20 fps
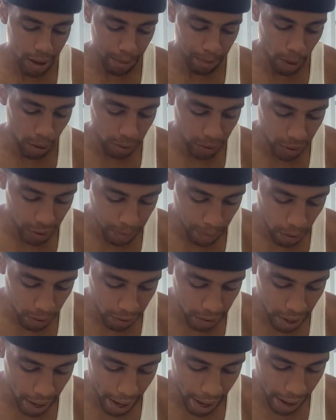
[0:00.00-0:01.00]
Moses spoke
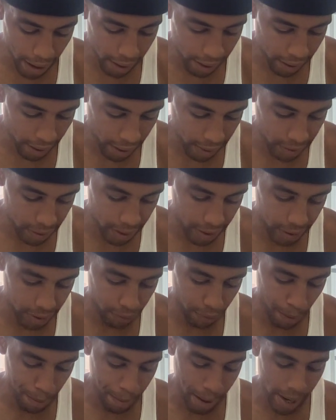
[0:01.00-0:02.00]
to Aaron and to his
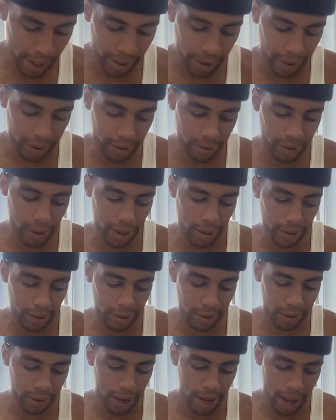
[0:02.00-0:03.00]
remaining
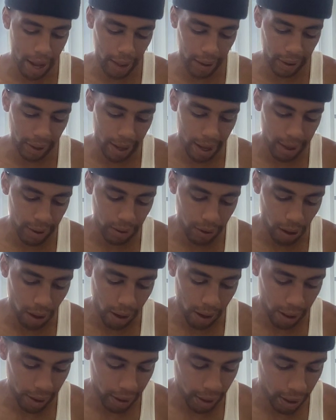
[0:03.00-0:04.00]
sons,
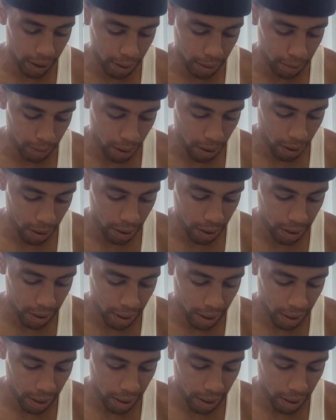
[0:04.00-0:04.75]
Eleazar and Ithamar